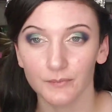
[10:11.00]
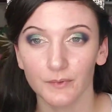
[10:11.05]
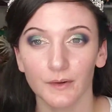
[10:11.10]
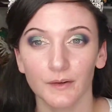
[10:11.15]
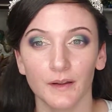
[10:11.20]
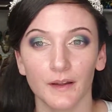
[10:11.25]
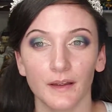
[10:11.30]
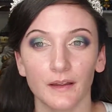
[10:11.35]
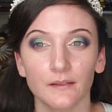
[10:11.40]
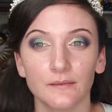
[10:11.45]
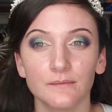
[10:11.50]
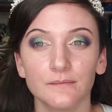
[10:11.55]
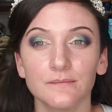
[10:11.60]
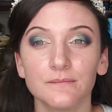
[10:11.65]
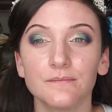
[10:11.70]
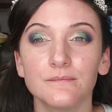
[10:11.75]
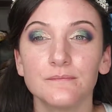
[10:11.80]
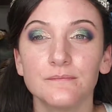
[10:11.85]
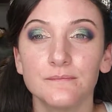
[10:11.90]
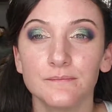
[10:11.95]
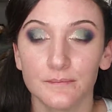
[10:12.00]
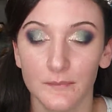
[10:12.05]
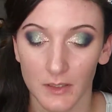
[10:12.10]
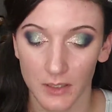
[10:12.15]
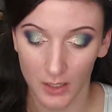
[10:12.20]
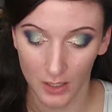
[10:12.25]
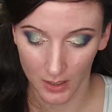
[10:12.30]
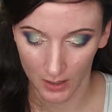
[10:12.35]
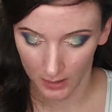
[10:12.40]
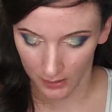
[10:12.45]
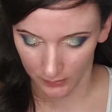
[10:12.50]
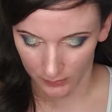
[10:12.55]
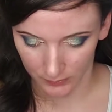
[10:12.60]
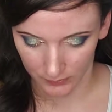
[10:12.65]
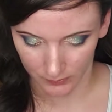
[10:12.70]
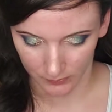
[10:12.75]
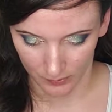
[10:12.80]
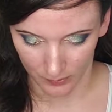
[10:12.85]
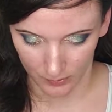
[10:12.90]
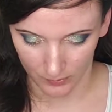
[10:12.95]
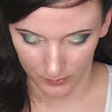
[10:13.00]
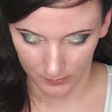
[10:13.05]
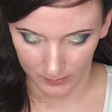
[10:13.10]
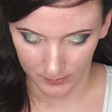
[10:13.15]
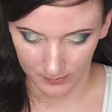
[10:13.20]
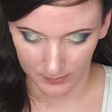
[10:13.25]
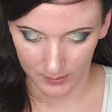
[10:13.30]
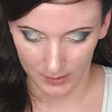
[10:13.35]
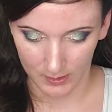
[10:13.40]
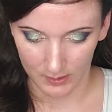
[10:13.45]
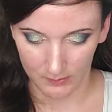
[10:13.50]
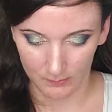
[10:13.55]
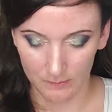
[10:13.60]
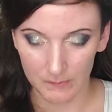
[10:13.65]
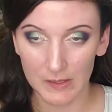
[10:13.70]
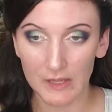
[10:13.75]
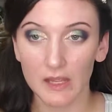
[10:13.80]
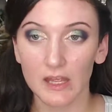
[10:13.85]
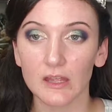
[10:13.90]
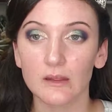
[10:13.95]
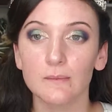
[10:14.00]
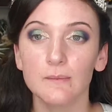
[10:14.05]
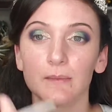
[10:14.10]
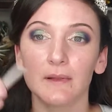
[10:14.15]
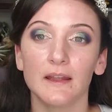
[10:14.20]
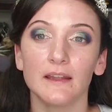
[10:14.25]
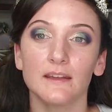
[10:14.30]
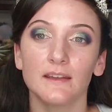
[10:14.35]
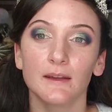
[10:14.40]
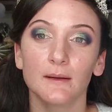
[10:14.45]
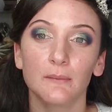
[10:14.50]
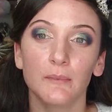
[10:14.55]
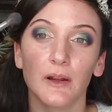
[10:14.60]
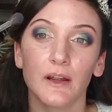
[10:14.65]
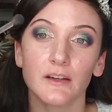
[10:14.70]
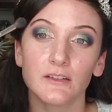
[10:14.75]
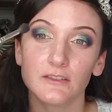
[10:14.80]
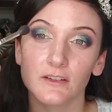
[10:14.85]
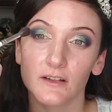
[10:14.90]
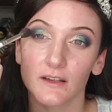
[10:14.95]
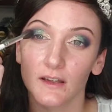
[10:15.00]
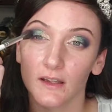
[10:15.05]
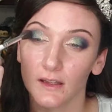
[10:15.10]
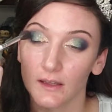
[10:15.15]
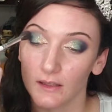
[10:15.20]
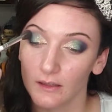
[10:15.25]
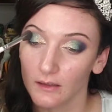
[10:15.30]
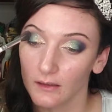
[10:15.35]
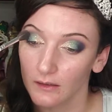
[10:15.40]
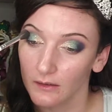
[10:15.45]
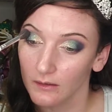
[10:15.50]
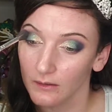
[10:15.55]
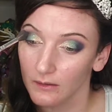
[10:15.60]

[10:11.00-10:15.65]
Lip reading: Okay, so then take a blending brush again.